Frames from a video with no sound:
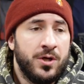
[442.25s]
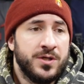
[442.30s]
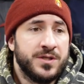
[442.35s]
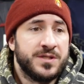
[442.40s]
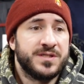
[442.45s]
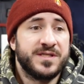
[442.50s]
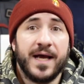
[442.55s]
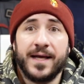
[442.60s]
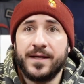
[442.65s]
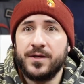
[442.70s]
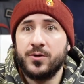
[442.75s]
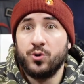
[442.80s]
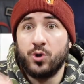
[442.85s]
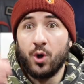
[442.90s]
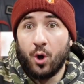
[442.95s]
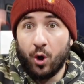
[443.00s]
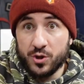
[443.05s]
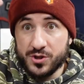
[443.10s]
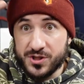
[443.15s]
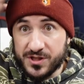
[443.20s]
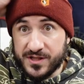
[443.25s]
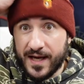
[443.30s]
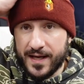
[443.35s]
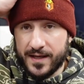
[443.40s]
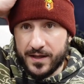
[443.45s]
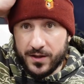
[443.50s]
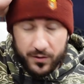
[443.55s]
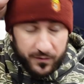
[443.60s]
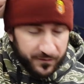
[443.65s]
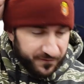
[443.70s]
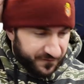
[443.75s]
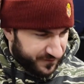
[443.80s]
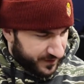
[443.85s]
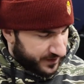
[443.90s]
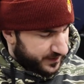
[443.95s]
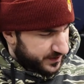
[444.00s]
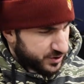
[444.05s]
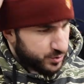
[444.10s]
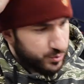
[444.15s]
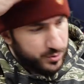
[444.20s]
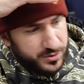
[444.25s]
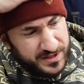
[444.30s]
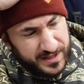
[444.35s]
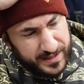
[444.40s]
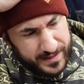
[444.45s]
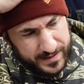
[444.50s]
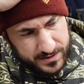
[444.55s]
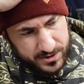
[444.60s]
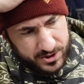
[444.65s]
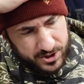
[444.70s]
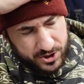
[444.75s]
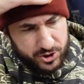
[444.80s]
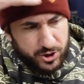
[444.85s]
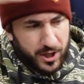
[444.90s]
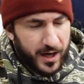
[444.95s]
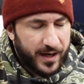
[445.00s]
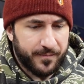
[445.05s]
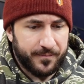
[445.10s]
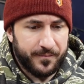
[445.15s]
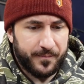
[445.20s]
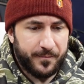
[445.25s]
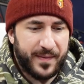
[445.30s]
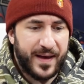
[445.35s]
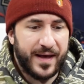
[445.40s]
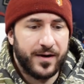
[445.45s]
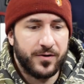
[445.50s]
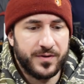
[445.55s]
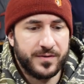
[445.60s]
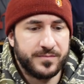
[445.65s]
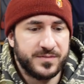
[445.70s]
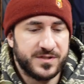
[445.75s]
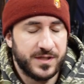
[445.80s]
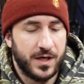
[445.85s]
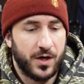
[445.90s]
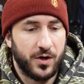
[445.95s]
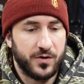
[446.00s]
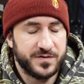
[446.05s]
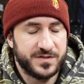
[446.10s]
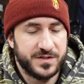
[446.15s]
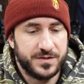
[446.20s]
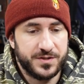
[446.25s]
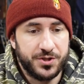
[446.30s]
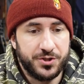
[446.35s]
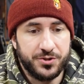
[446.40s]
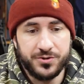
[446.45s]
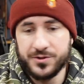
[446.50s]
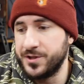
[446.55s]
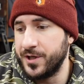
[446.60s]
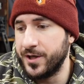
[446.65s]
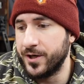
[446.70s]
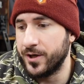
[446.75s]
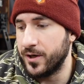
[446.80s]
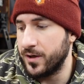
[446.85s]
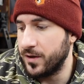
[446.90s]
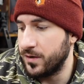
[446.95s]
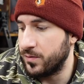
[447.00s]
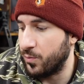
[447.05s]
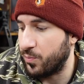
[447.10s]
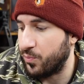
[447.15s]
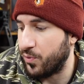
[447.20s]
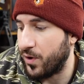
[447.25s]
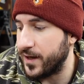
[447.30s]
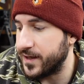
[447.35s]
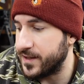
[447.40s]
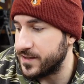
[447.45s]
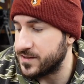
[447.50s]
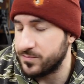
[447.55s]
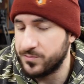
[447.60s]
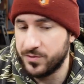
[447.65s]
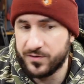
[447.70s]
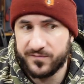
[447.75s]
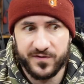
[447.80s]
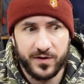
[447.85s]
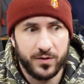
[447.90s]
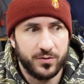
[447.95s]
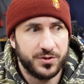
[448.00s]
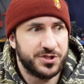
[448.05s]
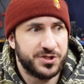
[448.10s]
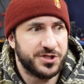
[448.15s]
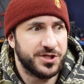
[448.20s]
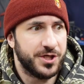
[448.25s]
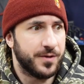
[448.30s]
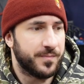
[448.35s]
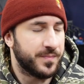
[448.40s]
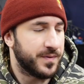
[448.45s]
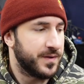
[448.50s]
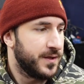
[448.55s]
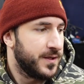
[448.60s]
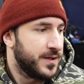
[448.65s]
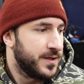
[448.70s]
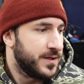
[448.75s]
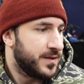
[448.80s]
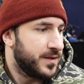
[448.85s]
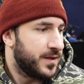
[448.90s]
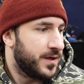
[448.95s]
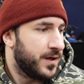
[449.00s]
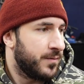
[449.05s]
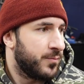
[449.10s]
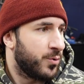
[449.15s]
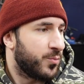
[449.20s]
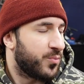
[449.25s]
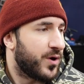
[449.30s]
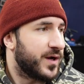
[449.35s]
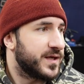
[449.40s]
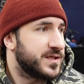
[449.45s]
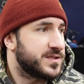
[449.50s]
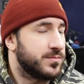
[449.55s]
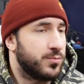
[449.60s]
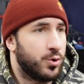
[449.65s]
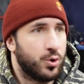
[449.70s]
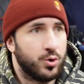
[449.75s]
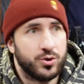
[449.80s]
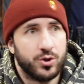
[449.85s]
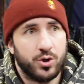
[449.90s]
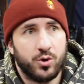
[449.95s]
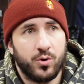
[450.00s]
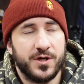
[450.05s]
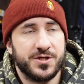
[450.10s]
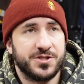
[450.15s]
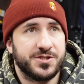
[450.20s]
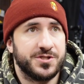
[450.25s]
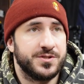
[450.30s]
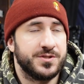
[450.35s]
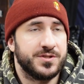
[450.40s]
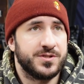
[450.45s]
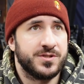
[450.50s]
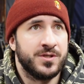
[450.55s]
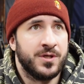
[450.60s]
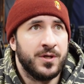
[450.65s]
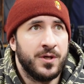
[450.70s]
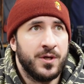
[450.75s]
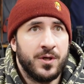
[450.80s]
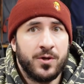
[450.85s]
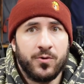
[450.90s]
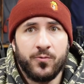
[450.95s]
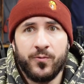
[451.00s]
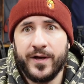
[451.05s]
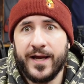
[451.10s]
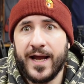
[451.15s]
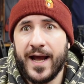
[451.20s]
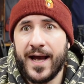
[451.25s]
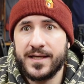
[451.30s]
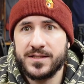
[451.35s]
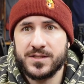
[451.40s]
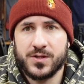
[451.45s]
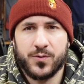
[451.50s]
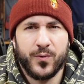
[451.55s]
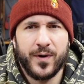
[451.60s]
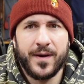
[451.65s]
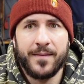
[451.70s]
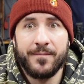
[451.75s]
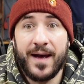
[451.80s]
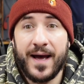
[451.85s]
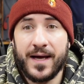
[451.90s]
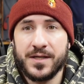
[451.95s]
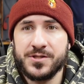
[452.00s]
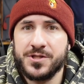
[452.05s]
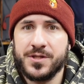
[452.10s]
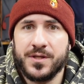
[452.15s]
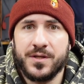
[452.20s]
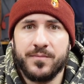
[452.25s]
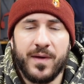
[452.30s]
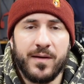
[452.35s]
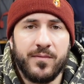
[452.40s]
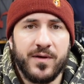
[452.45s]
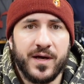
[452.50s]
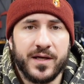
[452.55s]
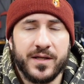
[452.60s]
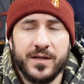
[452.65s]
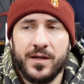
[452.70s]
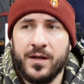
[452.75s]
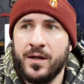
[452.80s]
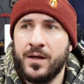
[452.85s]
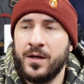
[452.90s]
set new goals, set new fitness routines, try to better themselves in the new year. We'll probably get some new viewership. Um, we'll probably get some older questions re-asked, reimagined, and maybe I can